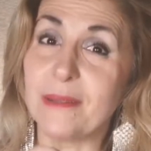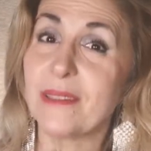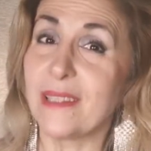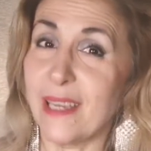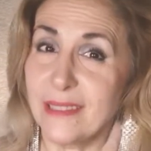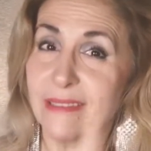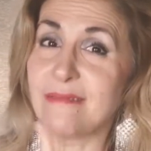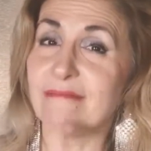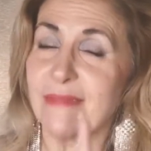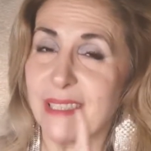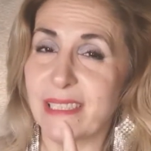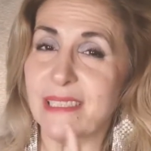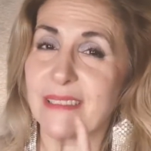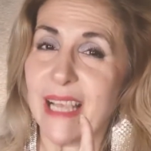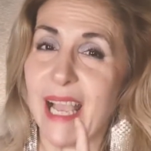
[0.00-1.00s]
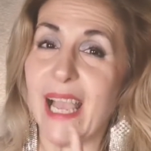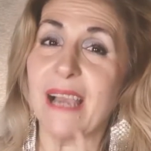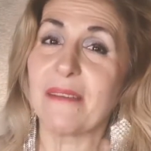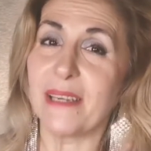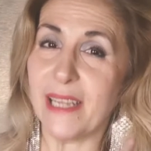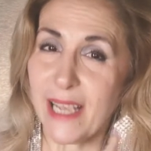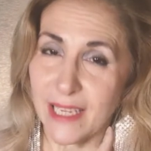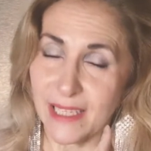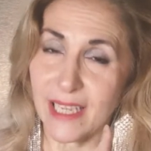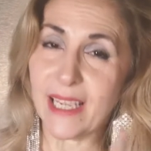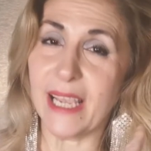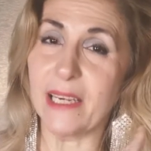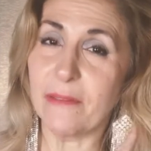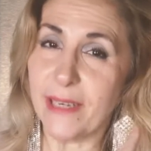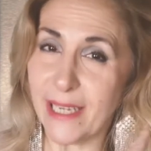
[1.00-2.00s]
that I have
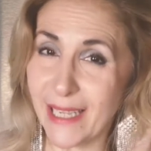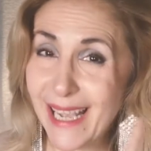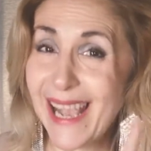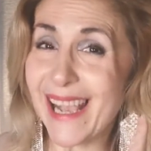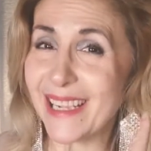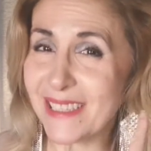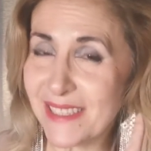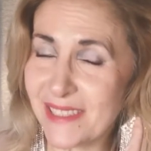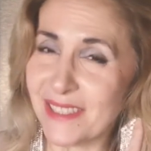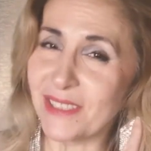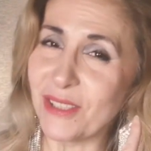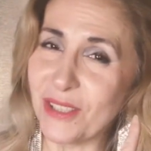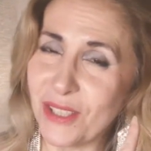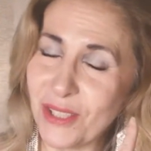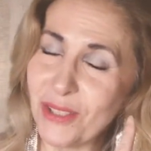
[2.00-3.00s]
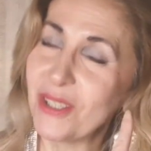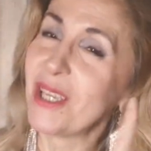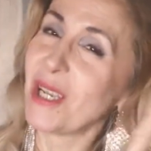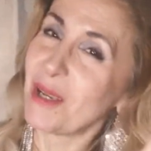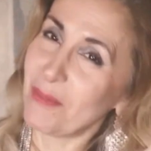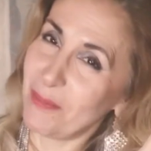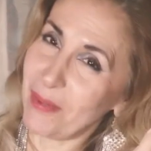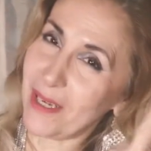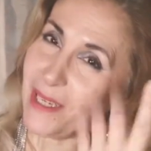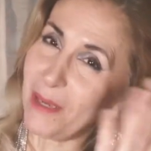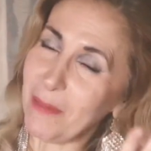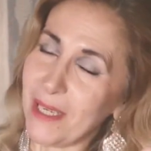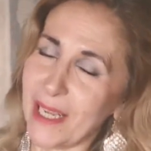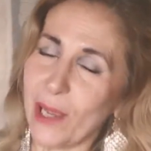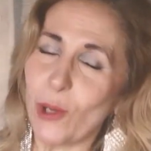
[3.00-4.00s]
kind of an accent, But I
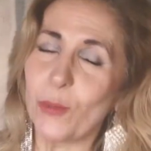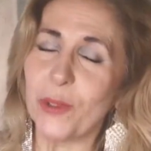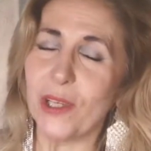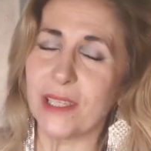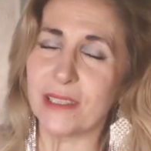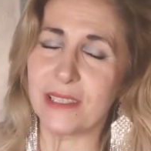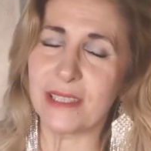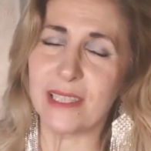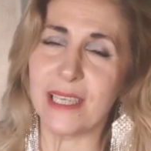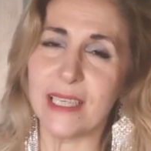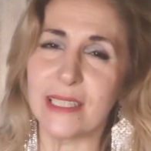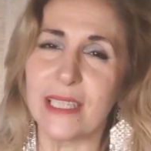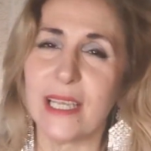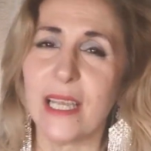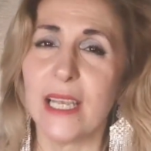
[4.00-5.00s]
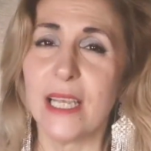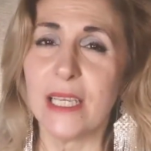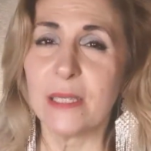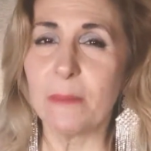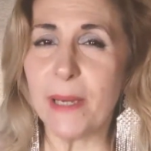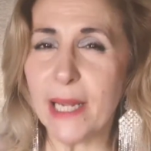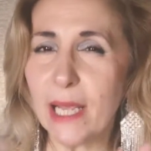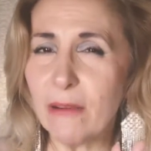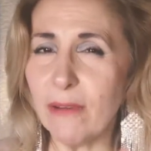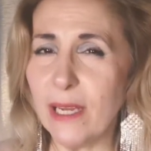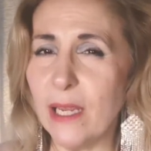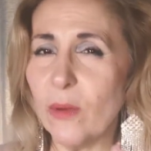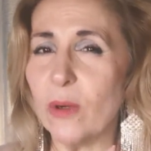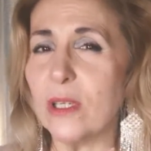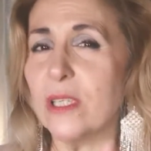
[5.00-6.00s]
mean, I hope you understand. But I
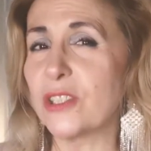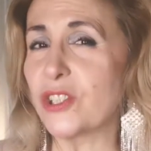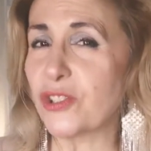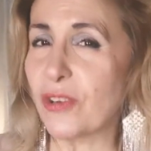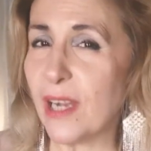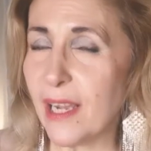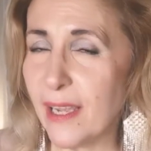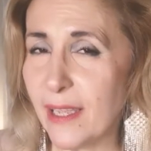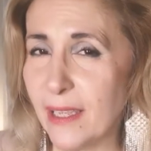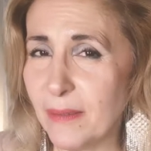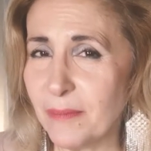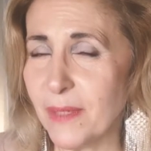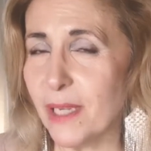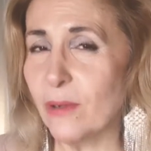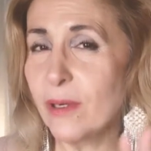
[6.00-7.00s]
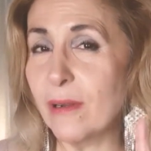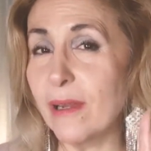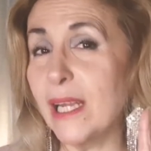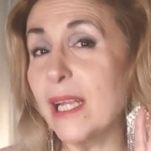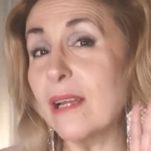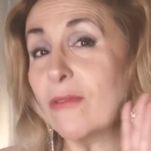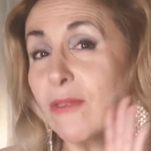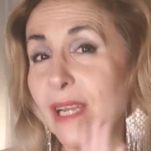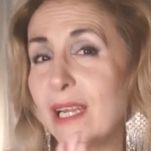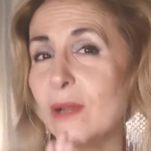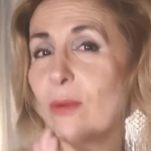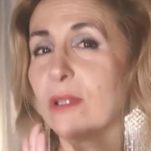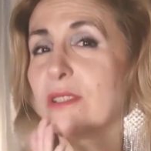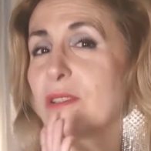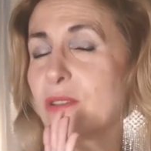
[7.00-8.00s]
really want to try. I would really
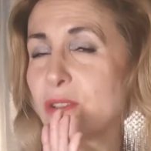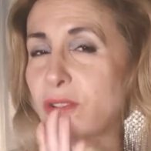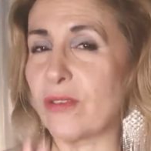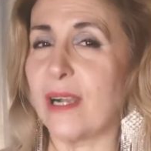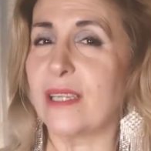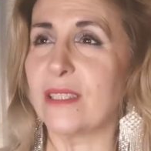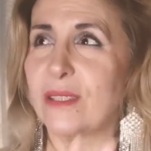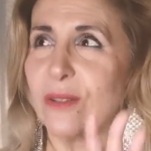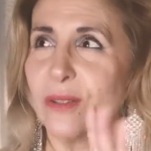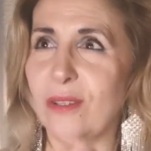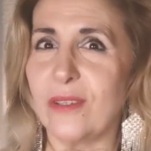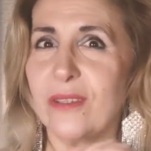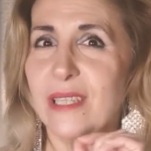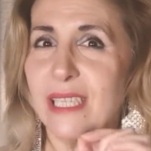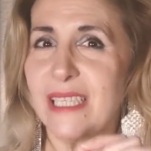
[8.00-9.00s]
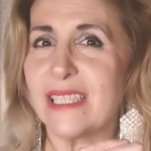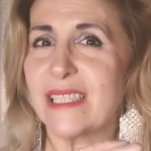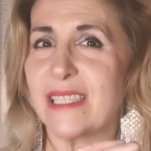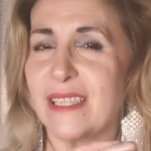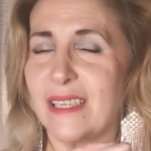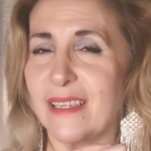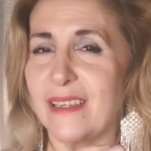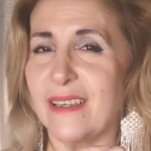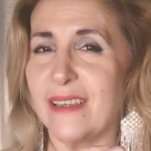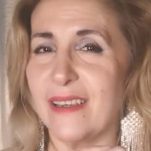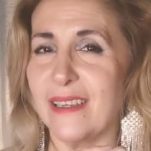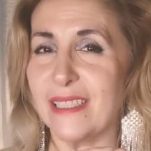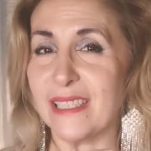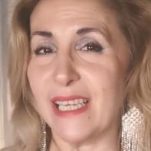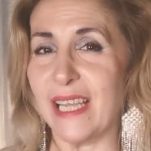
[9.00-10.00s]
want to try to do this, and
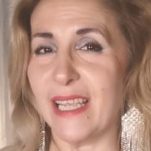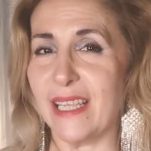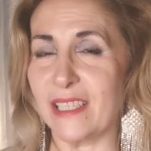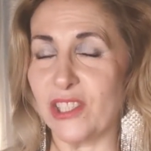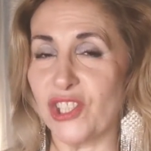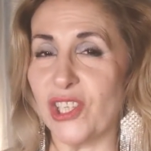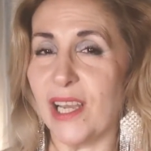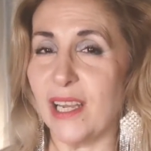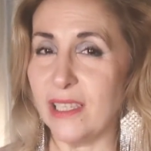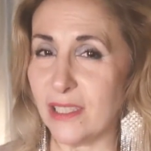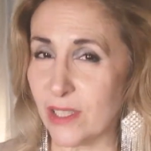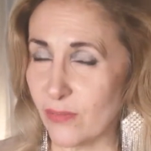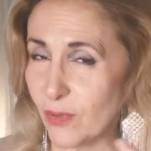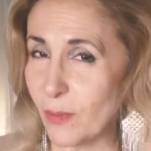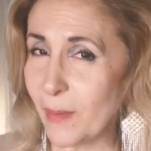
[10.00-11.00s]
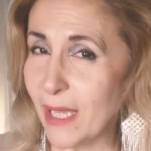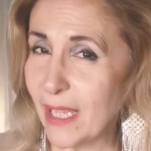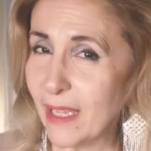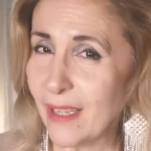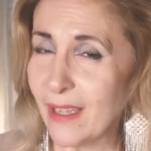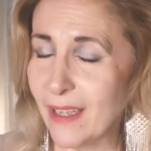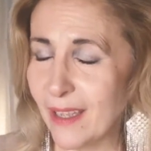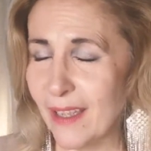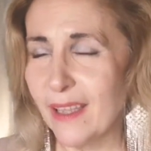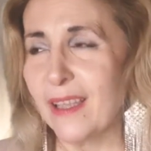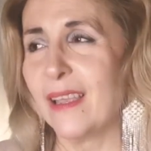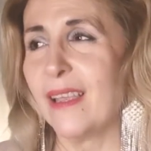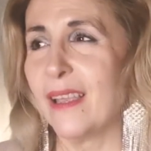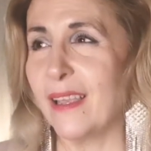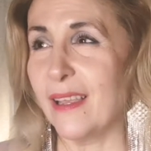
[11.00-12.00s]
it's like a challenge for me
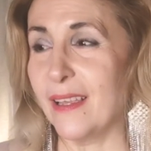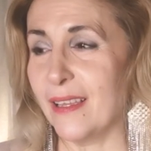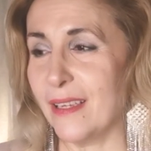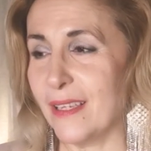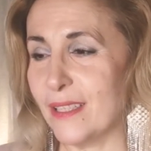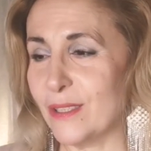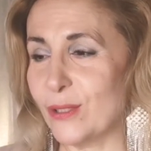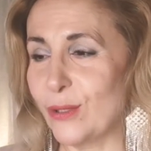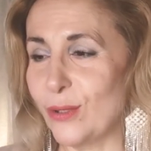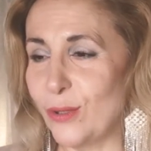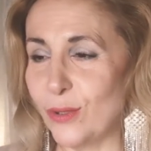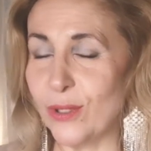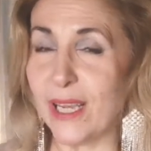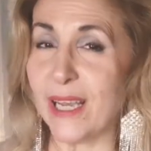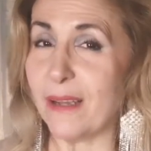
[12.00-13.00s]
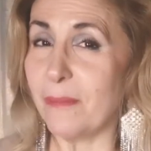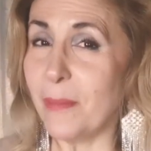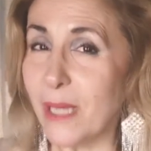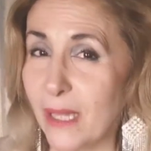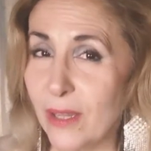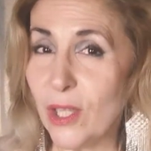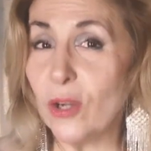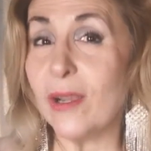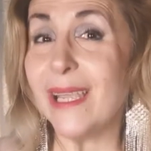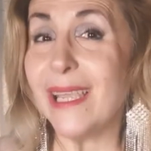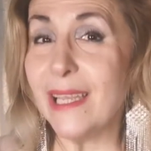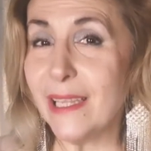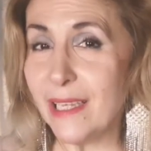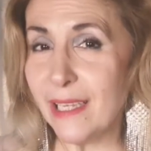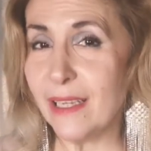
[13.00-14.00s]
to do a video
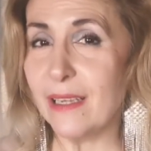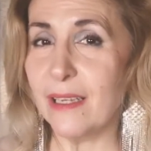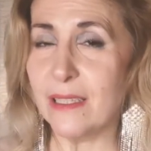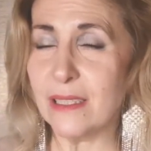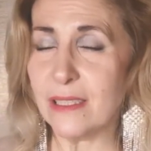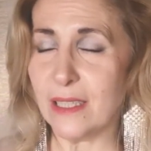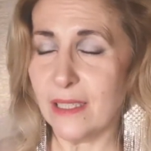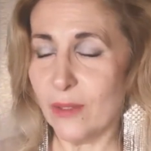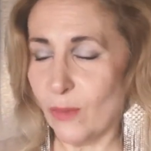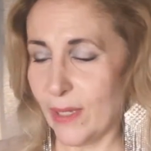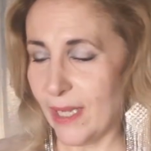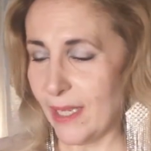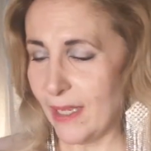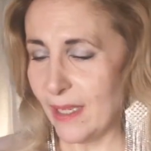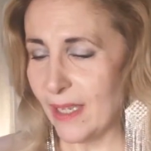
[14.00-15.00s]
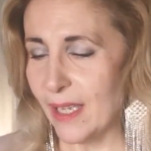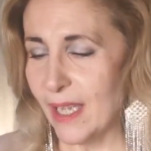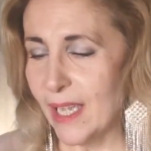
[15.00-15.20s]
in English anyway.